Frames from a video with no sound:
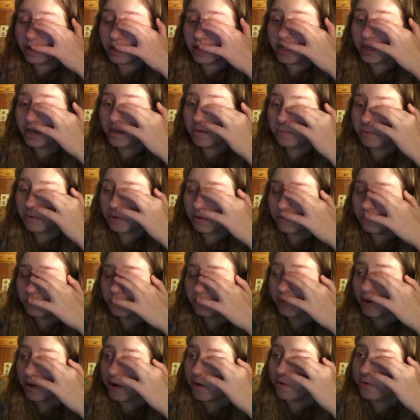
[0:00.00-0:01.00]
keep them
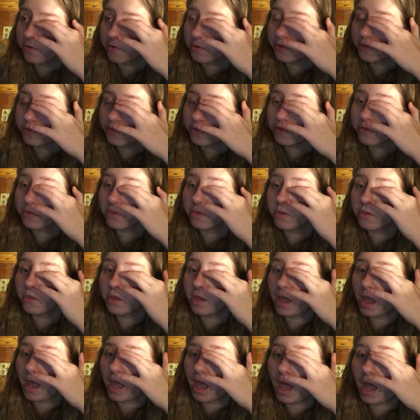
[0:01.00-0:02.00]
both.
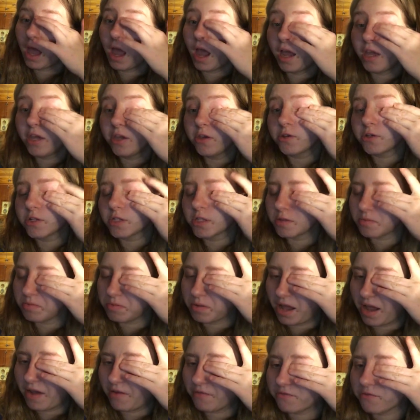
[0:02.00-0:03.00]
I use the
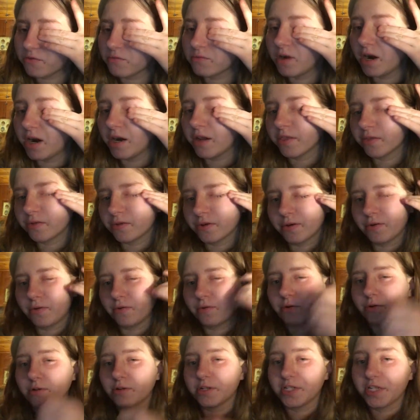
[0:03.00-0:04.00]
platform 9
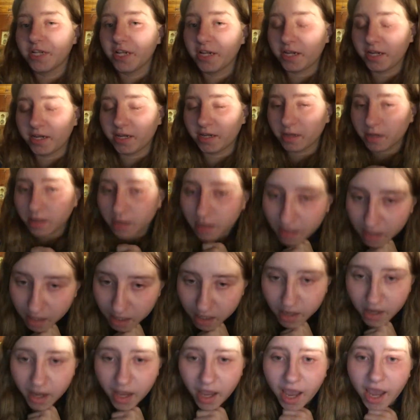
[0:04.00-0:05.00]
3/4 ticket
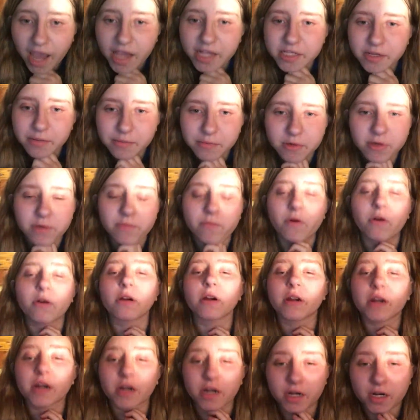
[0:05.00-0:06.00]
as a
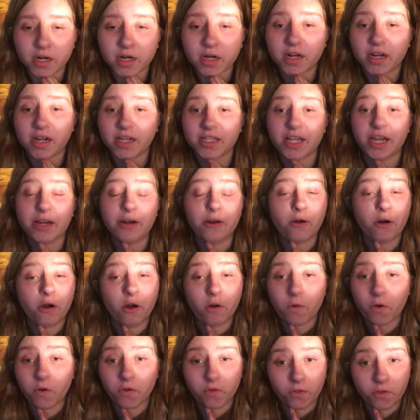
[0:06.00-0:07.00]
bookmark because I know
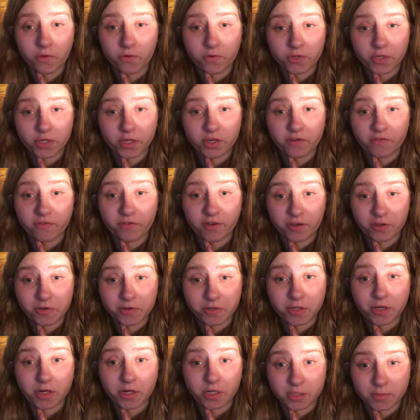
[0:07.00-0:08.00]
I won't lose it if I
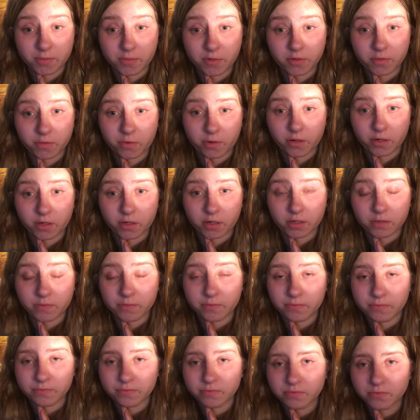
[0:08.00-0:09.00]
use it as a bookmark.
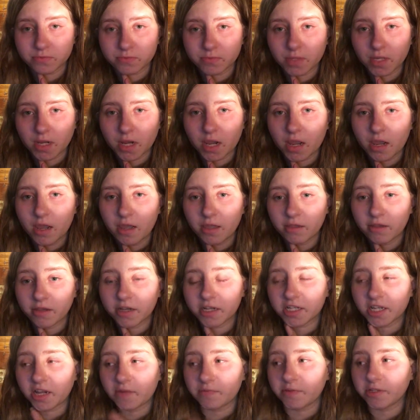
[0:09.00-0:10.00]
The
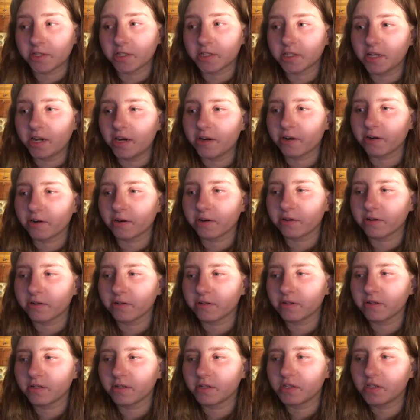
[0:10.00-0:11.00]
acceptance letter
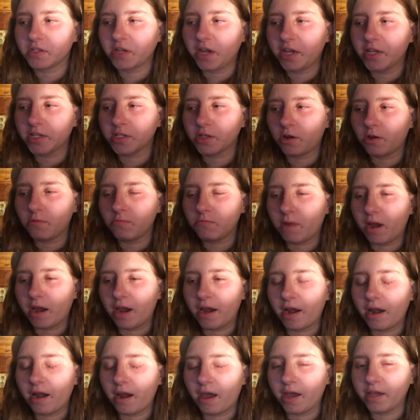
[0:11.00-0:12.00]
stays on
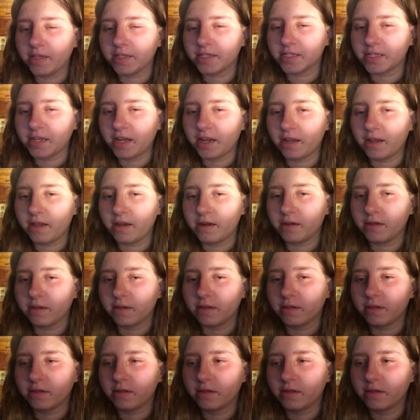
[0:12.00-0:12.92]
my nightstand.